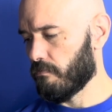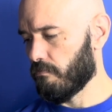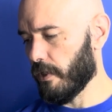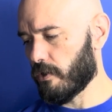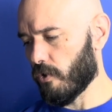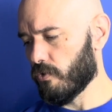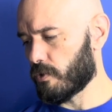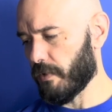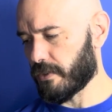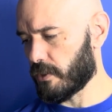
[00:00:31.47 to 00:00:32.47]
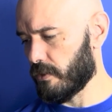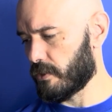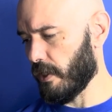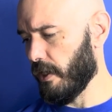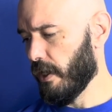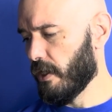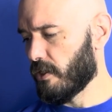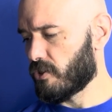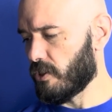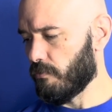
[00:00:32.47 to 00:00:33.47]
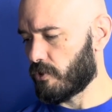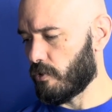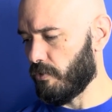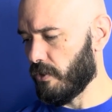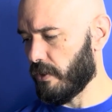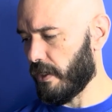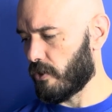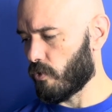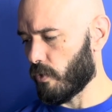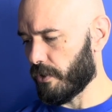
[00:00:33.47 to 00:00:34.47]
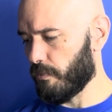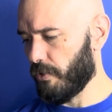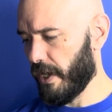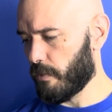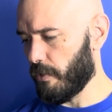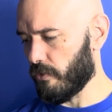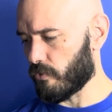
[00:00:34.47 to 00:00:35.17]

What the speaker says: My coach, my sensei, seems to be a karate black belt